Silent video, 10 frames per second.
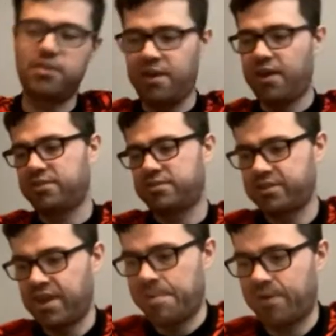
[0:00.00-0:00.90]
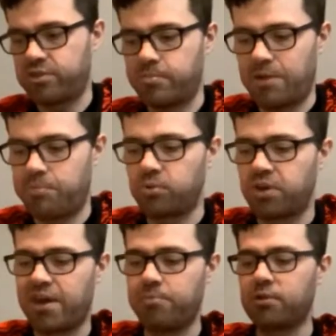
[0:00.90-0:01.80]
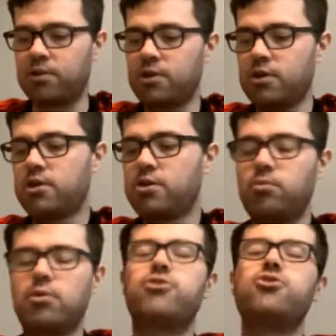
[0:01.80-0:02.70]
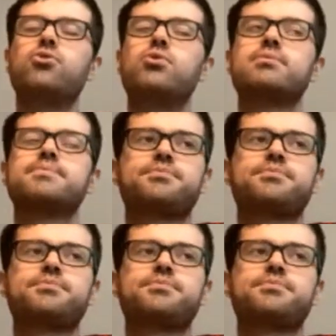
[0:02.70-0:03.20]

The next game after the Blackpool game, we'll do